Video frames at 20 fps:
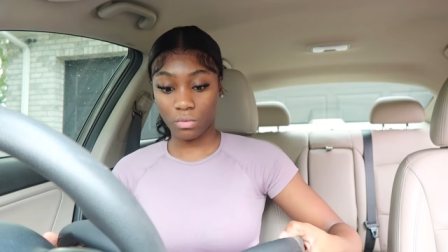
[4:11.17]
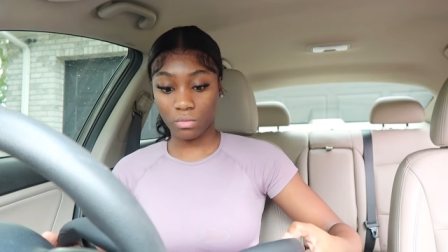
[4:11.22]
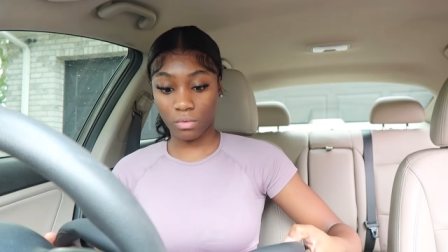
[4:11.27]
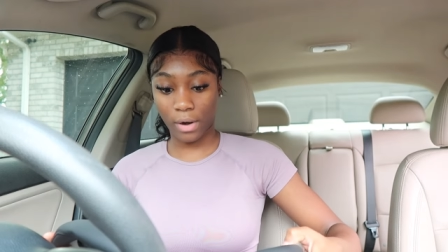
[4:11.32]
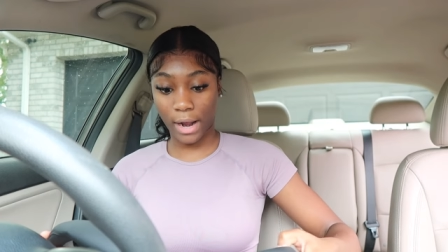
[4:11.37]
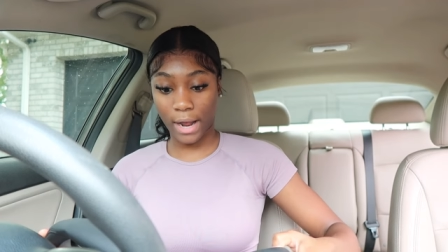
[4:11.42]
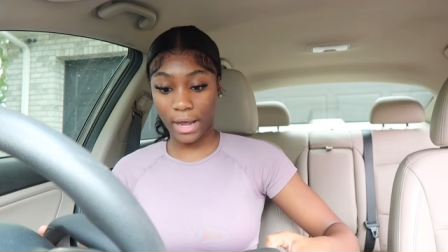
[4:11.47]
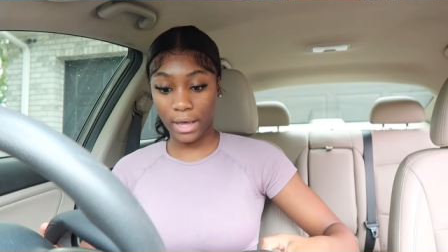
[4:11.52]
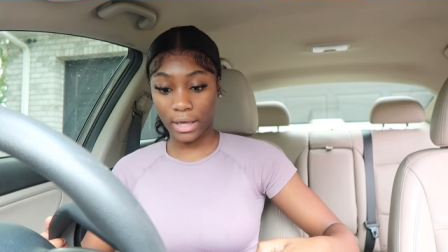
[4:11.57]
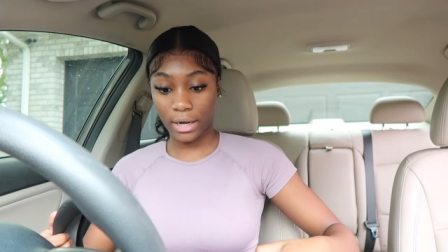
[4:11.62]

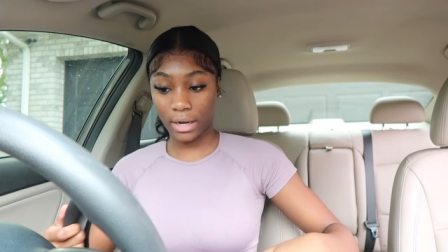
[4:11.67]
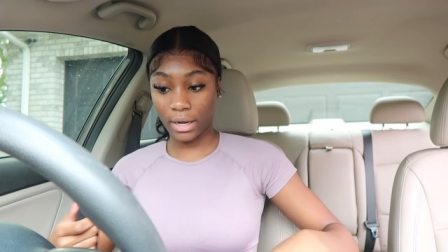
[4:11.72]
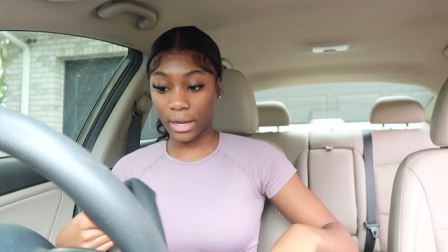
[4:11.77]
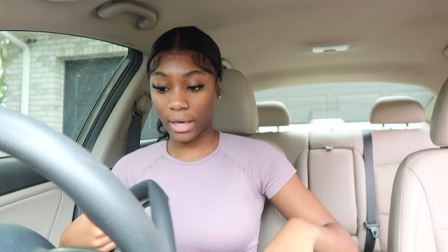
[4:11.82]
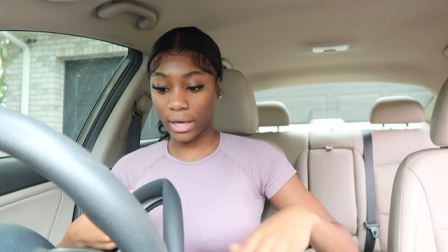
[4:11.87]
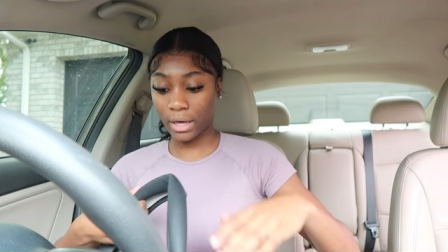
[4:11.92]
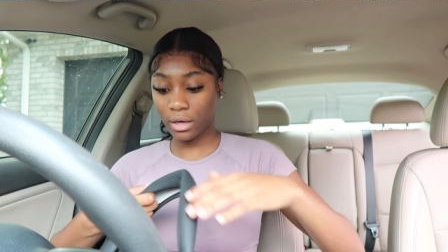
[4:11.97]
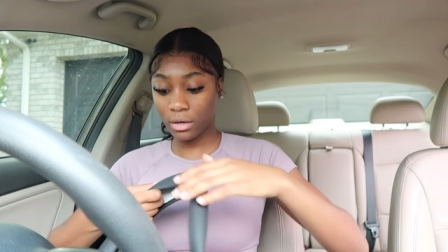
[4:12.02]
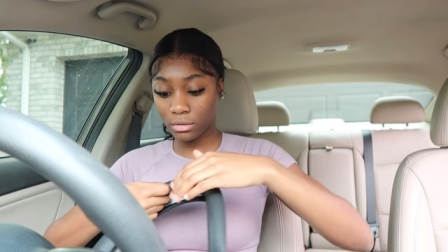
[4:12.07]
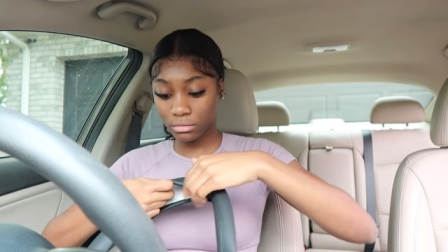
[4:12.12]
right
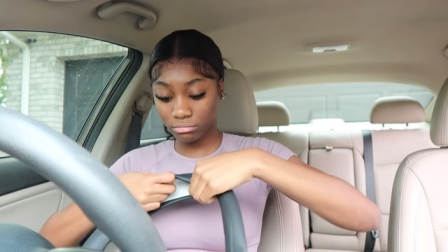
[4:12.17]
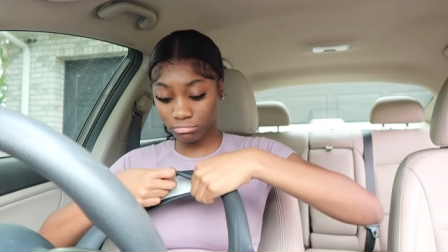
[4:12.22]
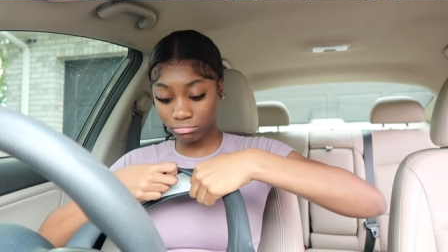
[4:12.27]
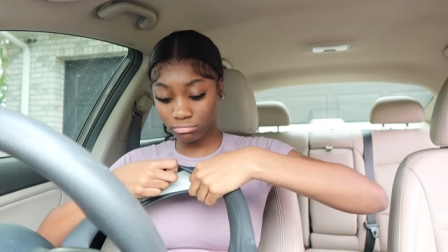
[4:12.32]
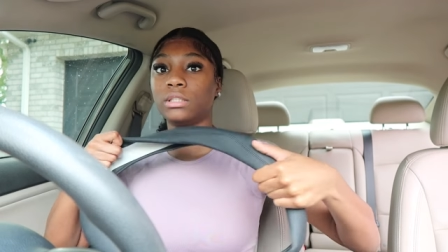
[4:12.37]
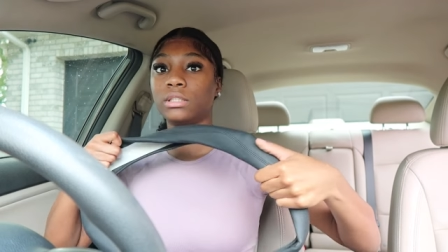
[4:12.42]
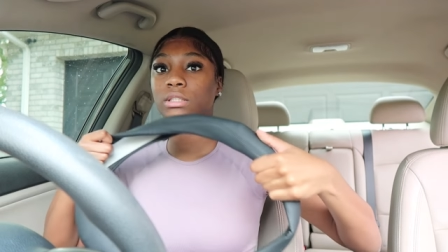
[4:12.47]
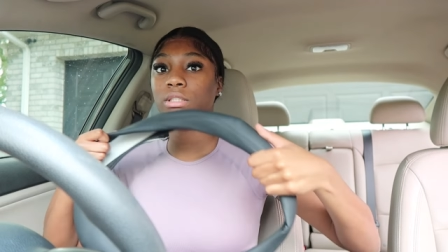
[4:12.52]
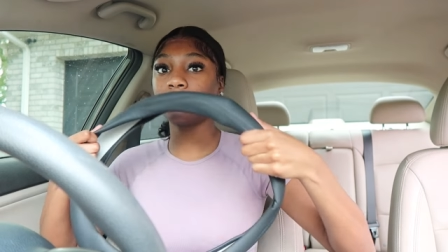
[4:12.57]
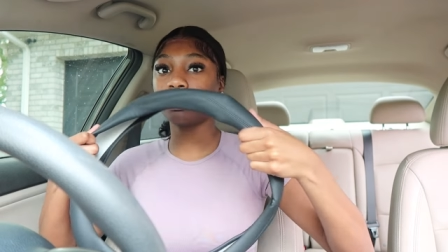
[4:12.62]
now
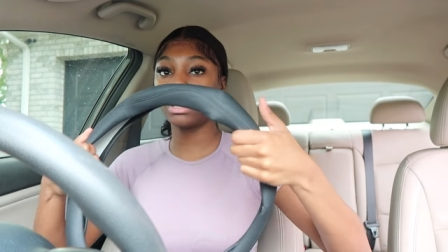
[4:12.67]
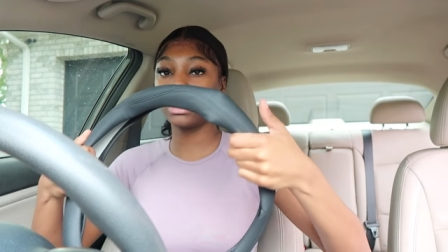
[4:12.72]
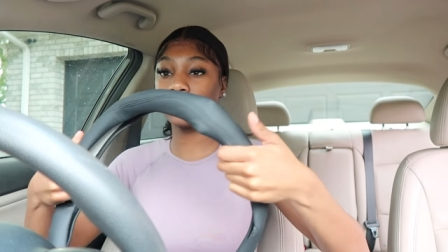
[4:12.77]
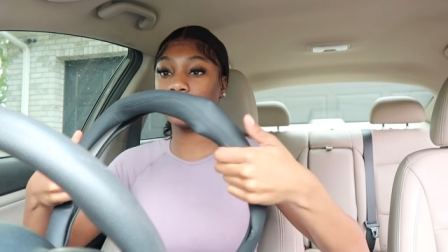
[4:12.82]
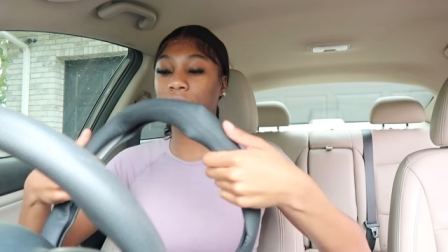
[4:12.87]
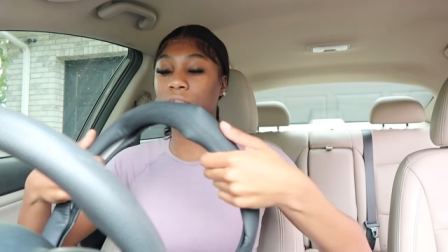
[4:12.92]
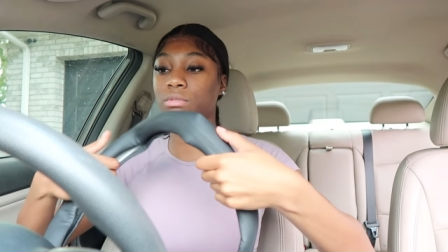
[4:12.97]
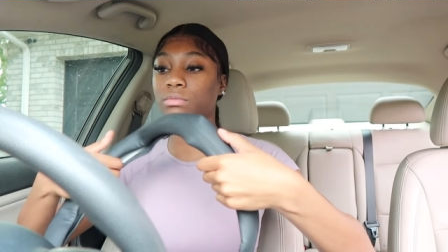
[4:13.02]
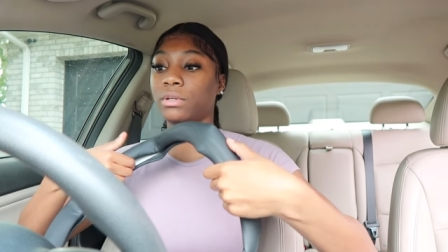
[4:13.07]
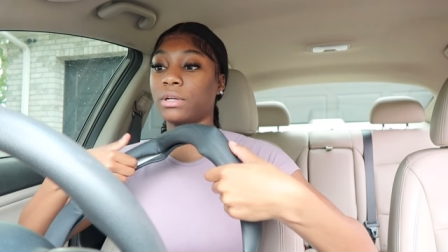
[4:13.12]
just to get
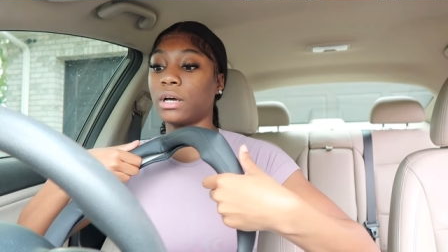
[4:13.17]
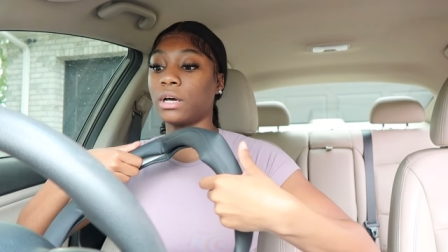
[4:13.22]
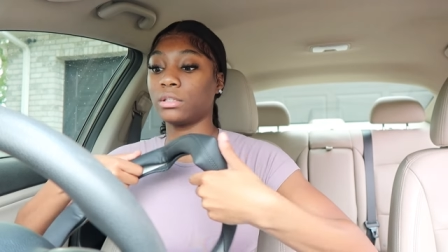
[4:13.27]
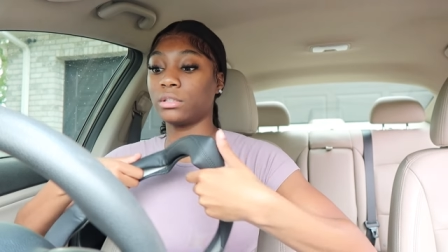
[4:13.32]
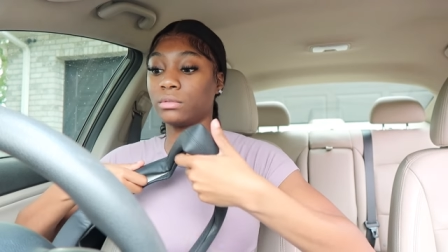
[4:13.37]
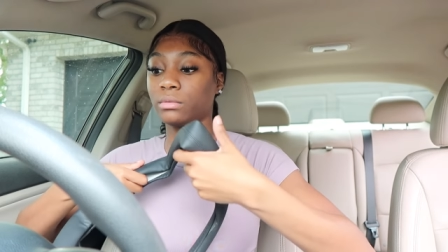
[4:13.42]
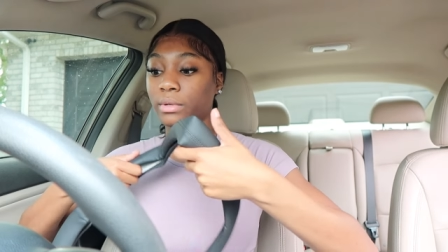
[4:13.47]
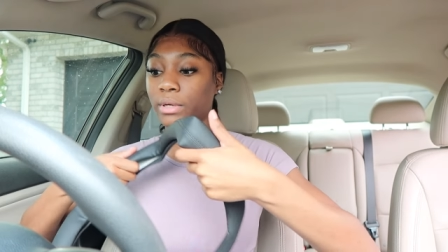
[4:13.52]
this one out the